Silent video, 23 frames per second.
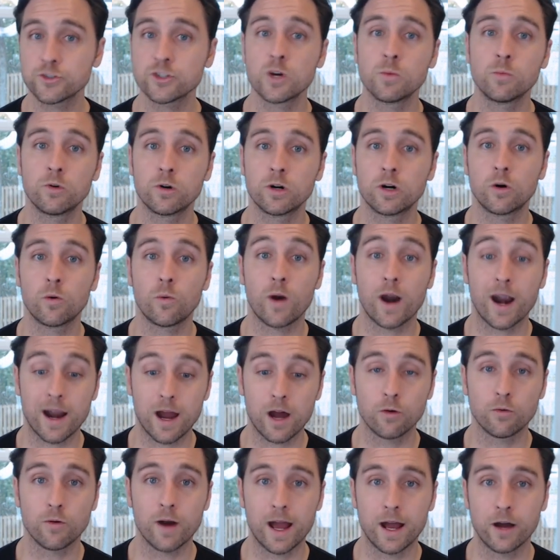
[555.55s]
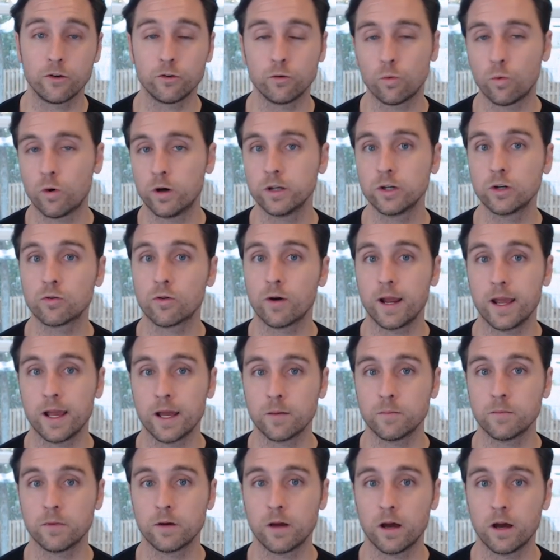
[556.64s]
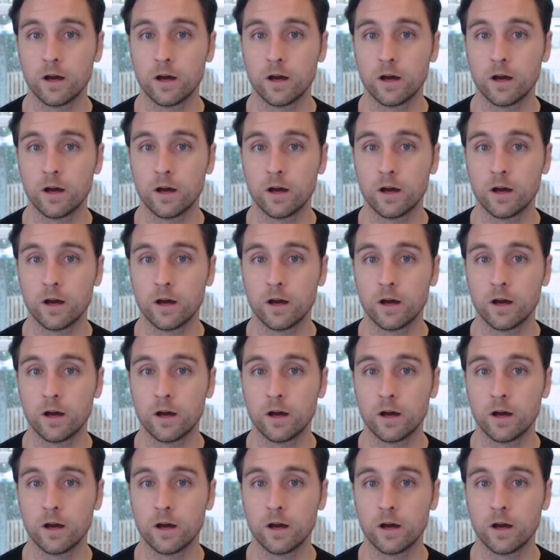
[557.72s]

Somewhere around one gram